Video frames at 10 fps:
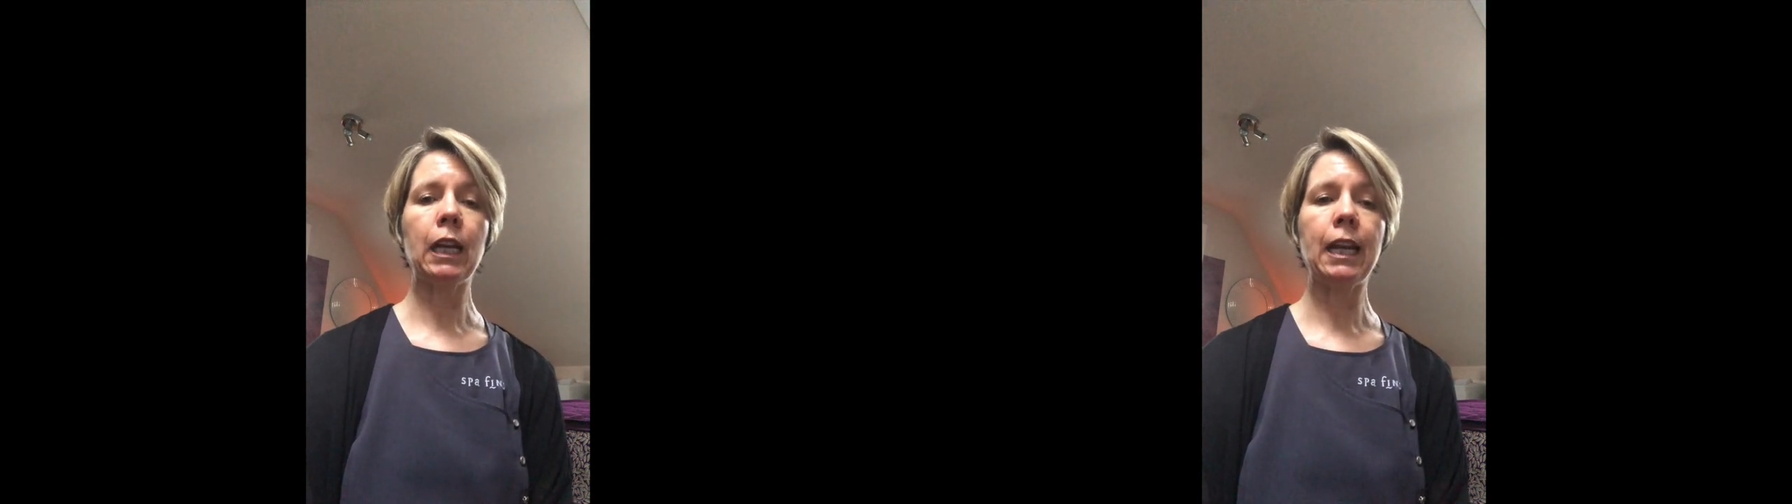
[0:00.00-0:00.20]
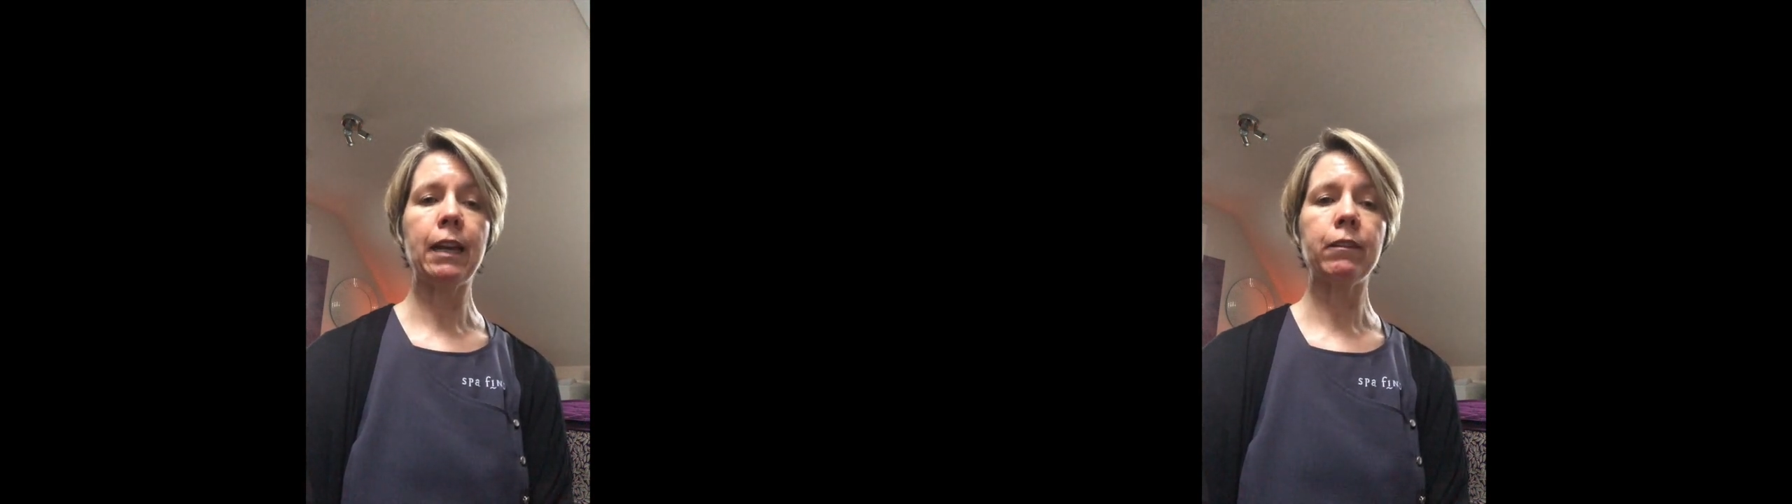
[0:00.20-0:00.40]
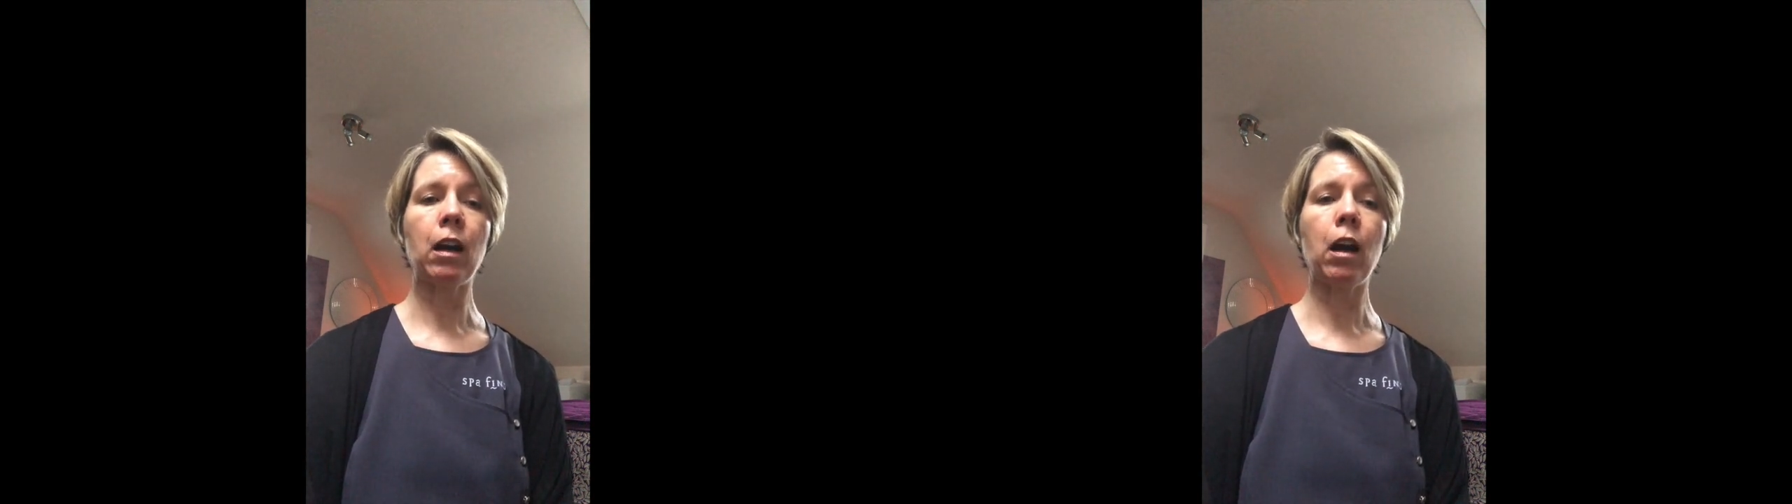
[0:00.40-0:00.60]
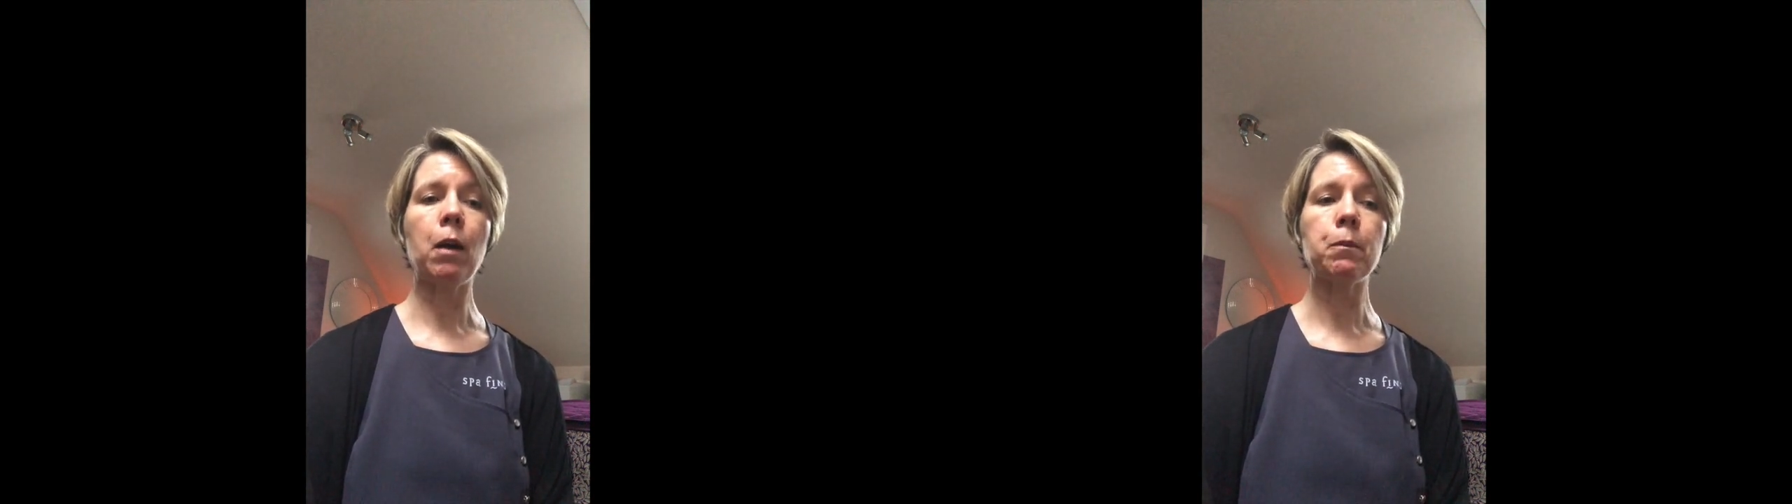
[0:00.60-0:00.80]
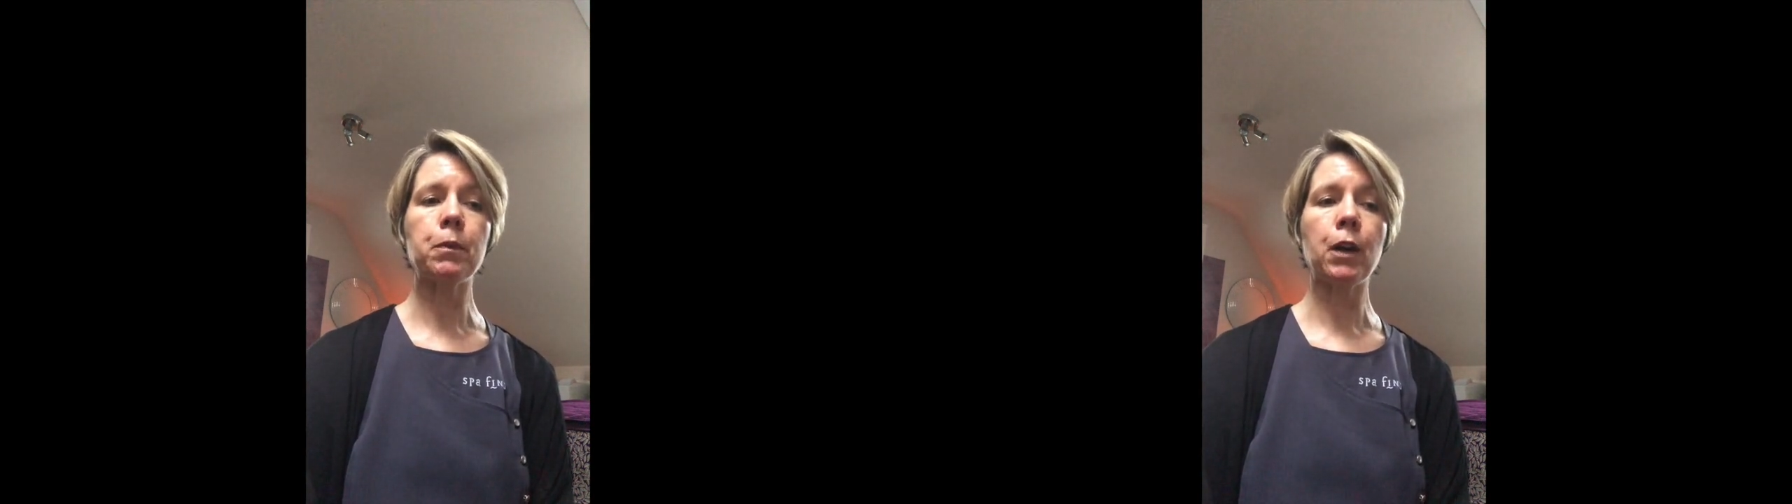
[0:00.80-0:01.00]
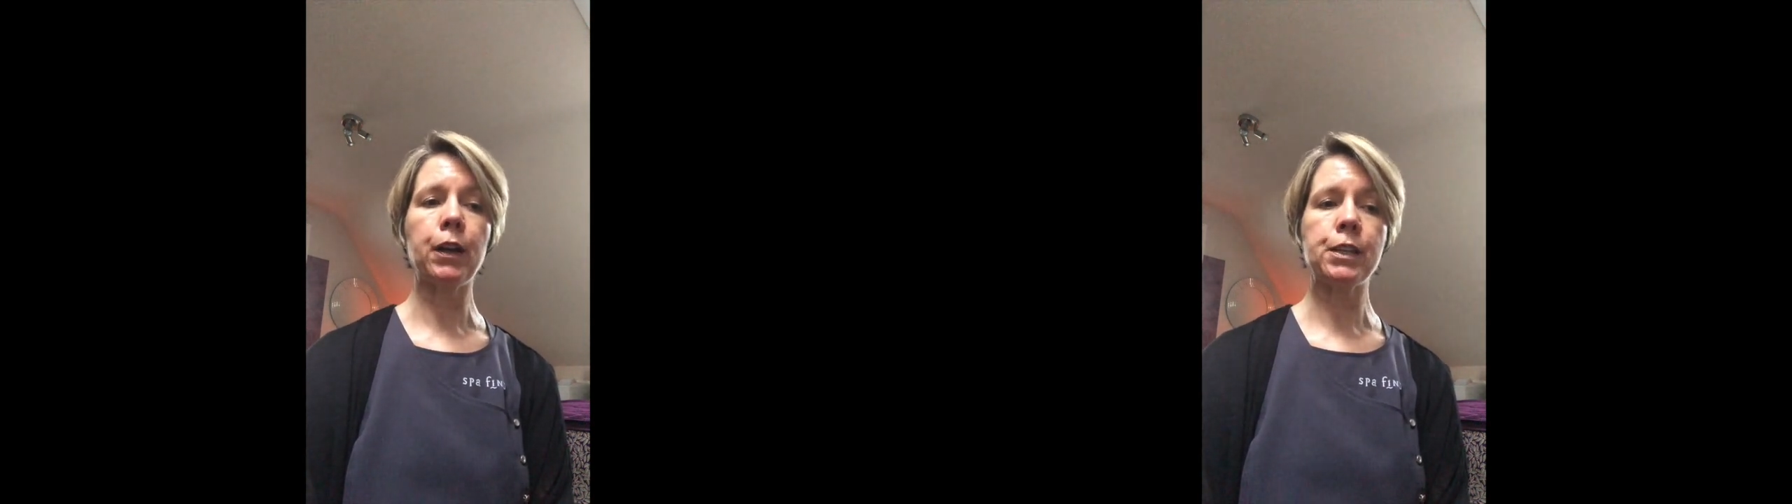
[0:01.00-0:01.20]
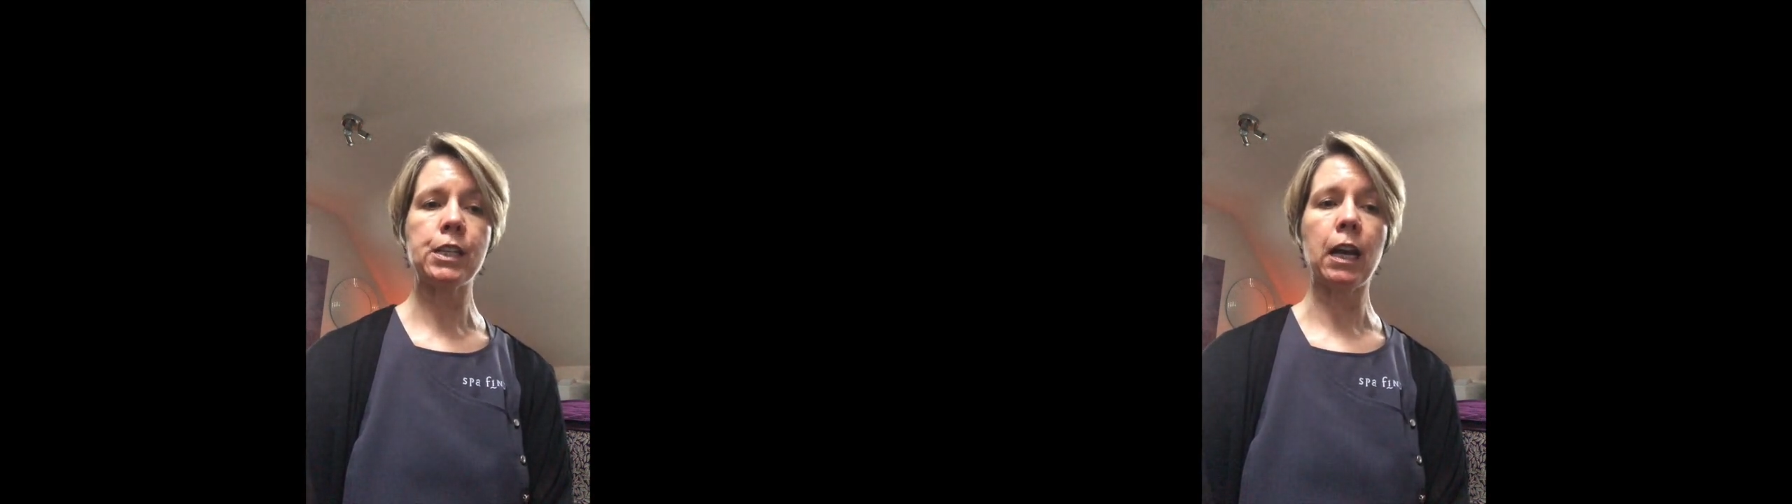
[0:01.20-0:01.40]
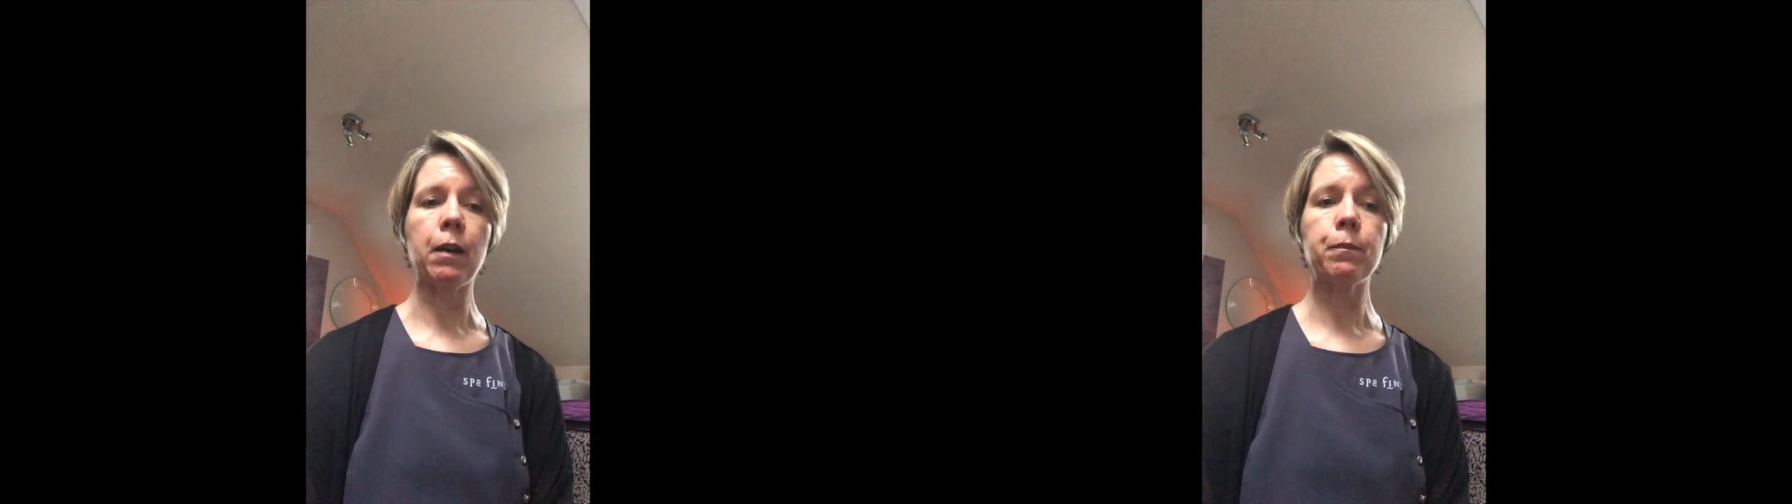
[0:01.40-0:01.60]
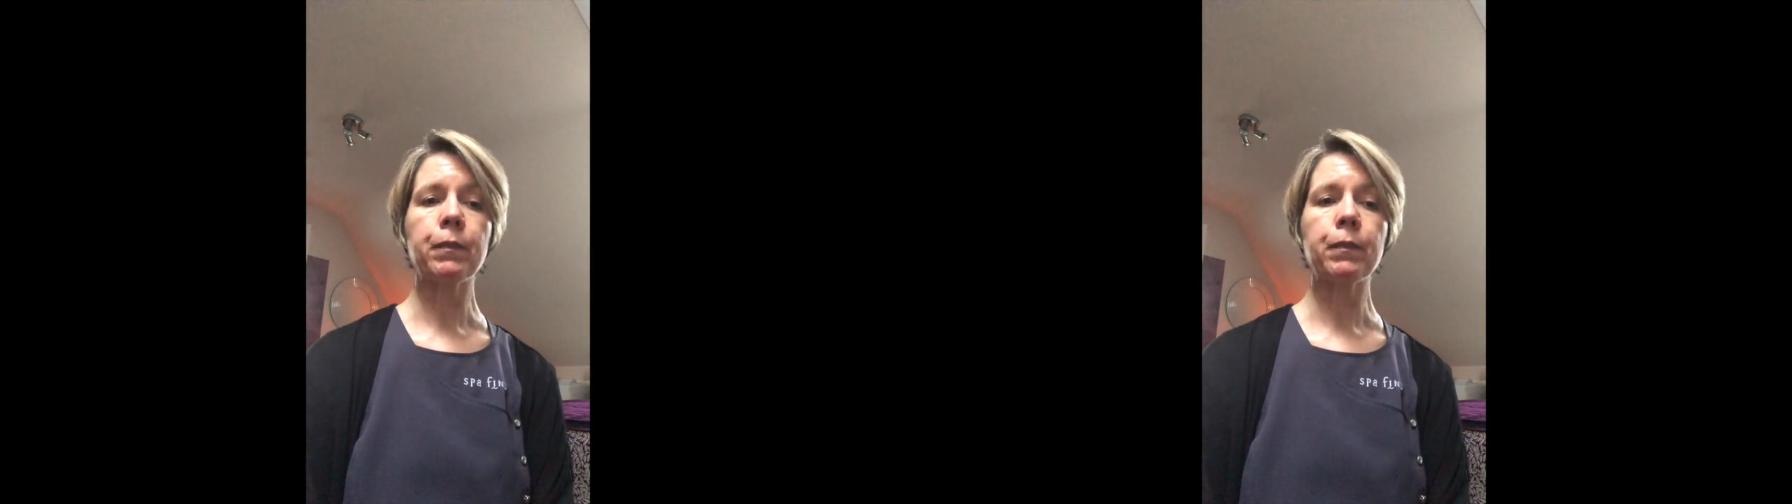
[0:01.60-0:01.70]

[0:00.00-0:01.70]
clearer and brighter.